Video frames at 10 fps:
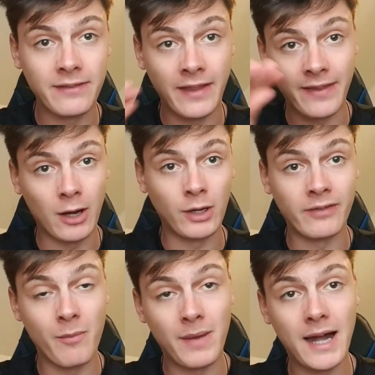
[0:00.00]
then that'll give
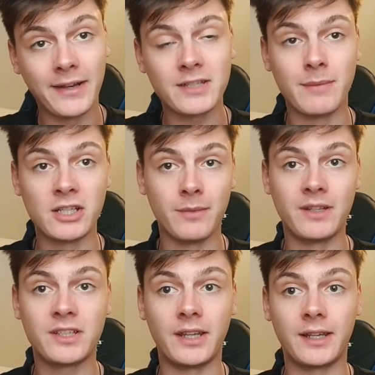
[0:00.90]
a minus
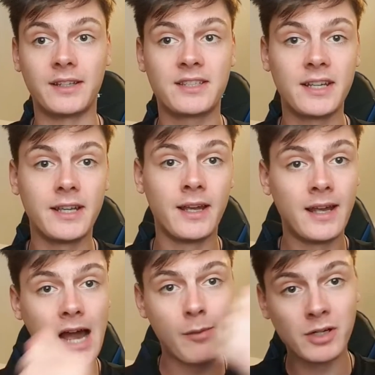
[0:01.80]
measurement so you can see
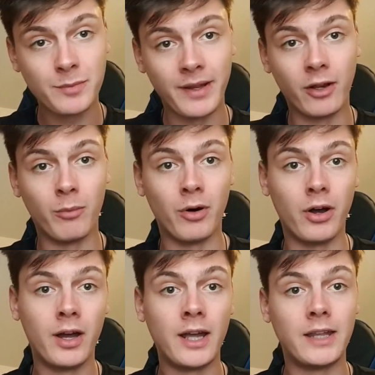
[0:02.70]
how much peanut
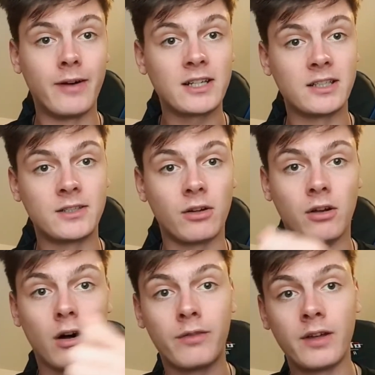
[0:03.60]
butter you've actually took
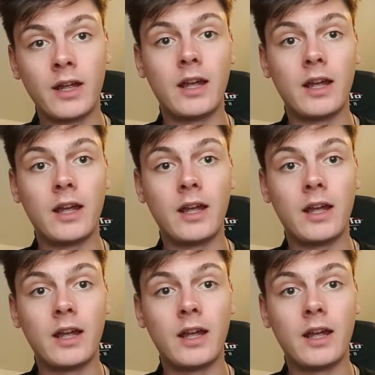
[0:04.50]
off